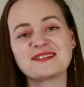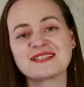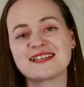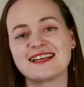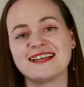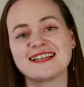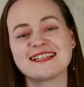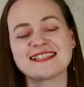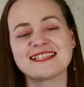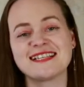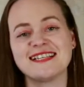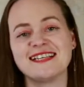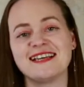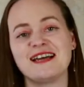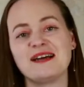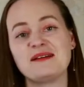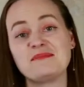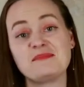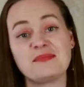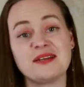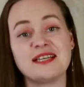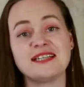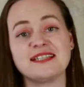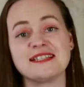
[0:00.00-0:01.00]
Actually,
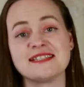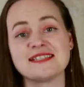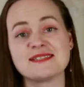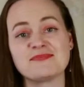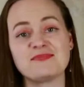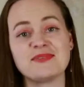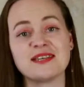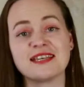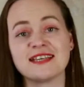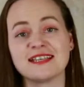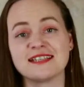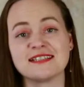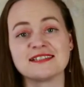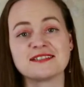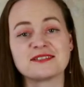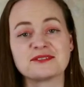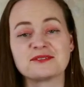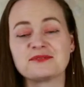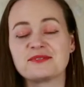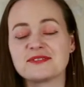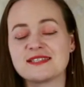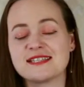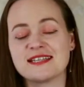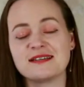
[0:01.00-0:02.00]
I'm bad in speaking too
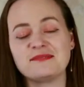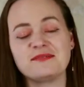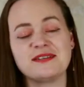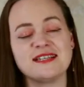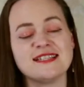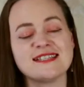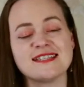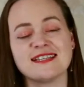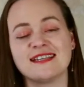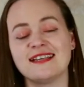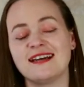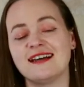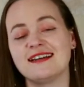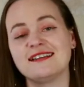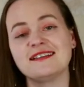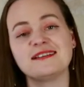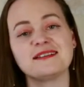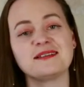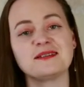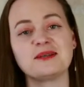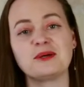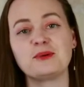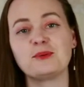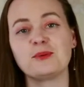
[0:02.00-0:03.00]
for some reason. I
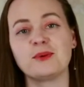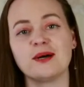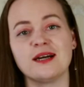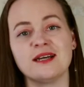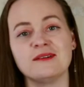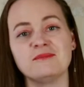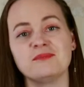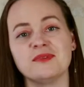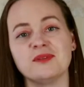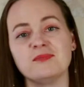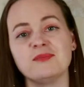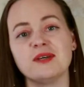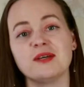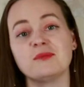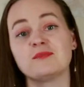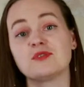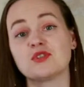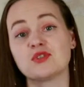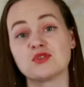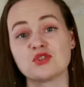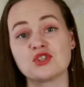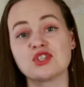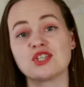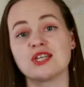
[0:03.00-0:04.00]
don't know why. Maybe I'm
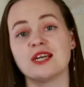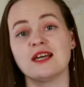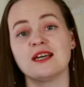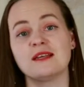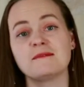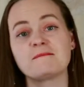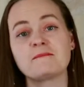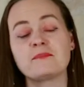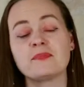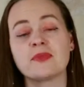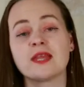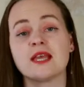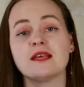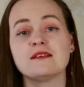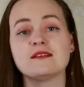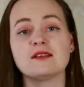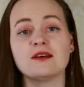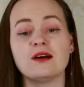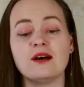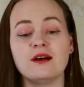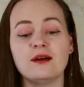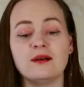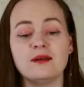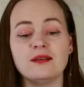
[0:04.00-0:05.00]
too shy. So
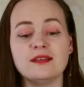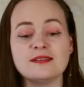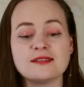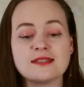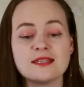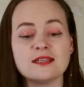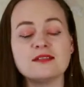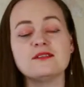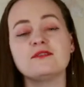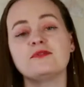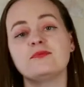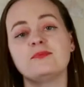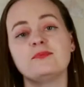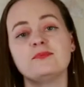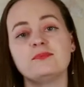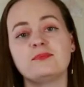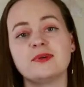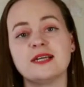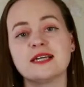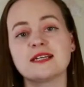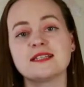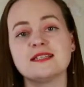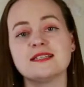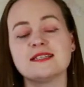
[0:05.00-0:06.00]
instead of
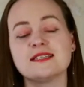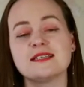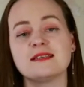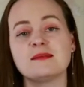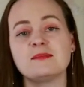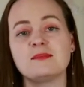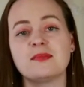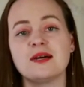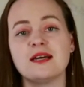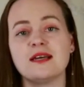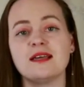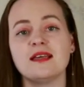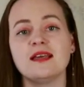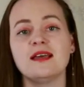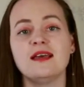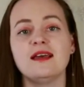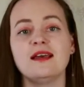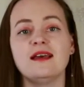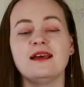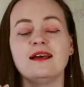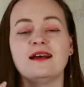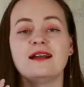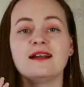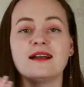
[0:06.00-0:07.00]
practicing my
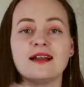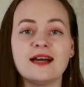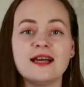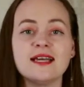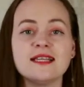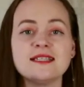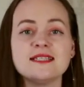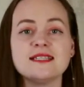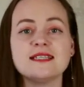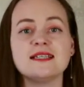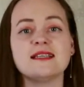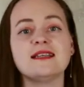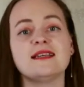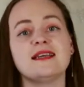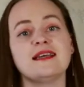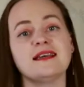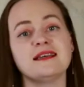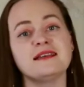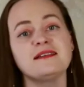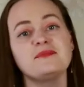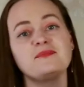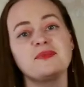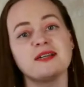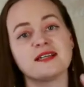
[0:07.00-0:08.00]
writing
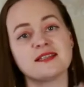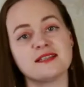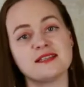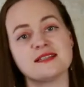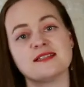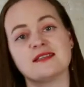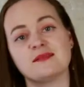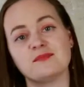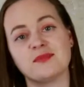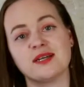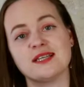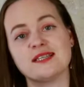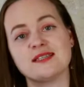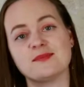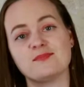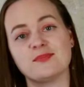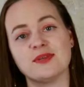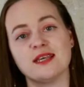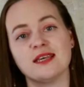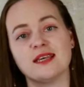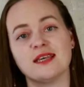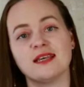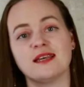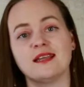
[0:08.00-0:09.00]
and practicing my
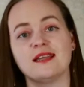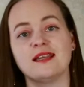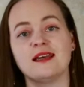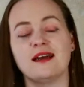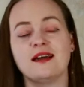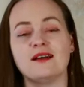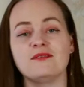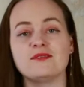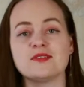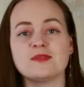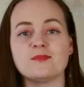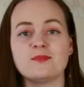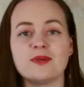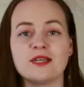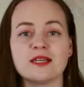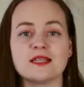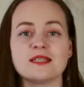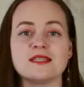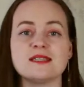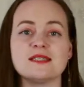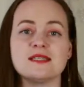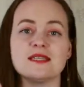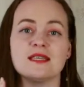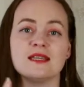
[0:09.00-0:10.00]
speaking, I was
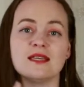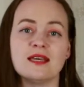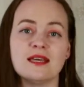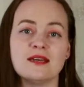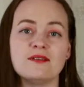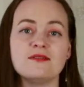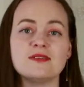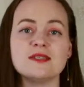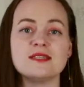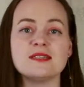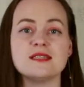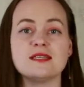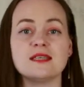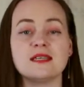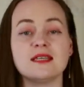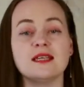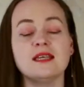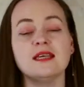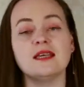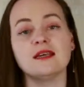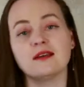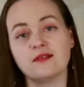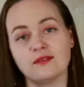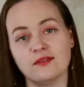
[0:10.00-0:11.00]
practicing everything
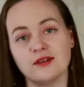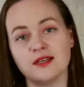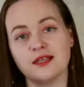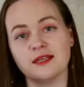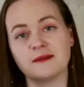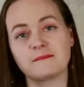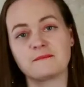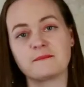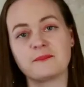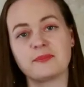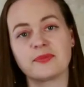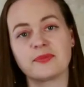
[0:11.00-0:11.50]
equally.